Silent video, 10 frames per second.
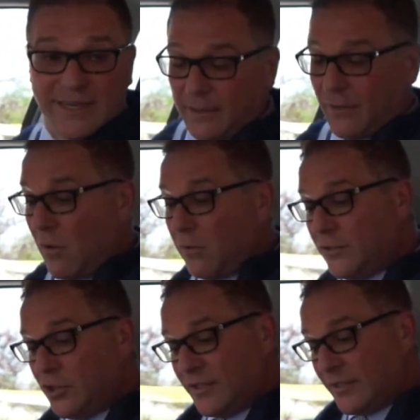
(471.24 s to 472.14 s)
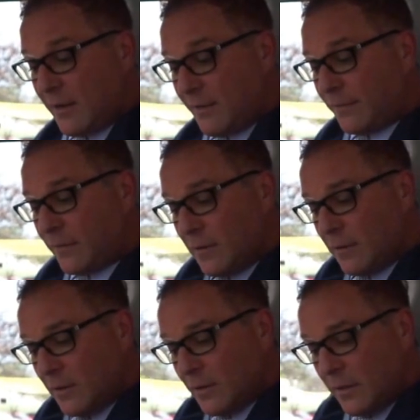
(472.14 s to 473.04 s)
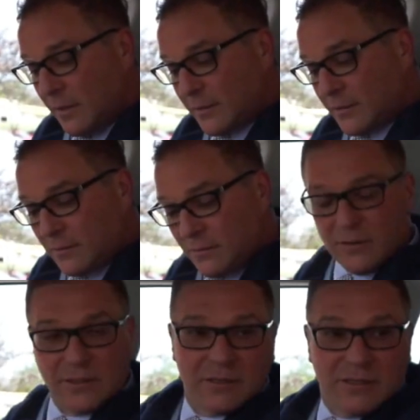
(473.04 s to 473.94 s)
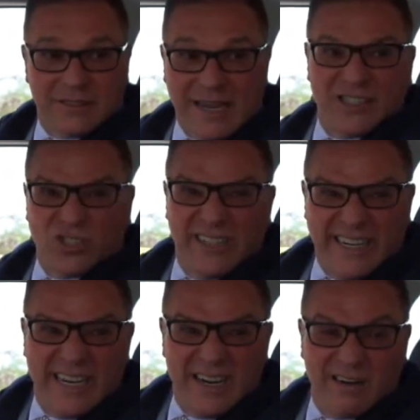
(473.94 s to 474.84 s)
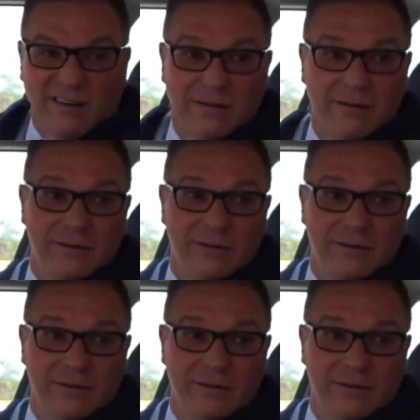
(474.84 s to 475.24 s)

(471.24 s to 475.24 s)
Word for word: technology stuff? It's it, it's actually here.